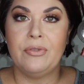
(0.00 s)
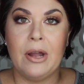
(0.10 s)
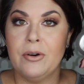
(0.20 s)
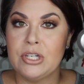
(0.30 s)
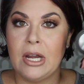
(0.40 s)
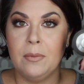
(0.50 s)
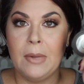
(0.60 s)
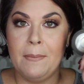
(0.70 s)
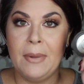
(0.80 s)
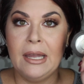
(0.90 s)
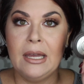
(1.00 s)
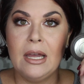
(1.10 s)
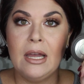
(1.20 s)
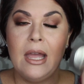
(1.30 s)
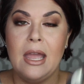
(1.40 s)
Flowerchild by
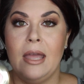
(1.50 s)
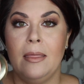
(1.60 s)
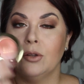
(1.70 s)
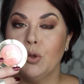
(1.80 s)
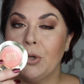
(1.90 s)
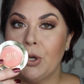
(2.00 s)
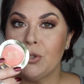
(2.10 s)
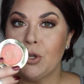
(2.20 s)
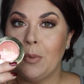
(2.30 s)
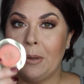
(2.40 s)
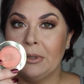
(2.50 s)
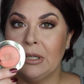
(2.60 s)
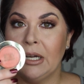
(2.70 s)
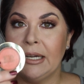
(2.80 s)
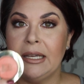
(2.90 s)
Becca and Luminoso by
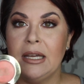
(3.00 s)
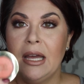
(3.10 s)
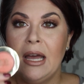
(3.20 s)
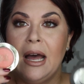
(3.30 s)
Milani.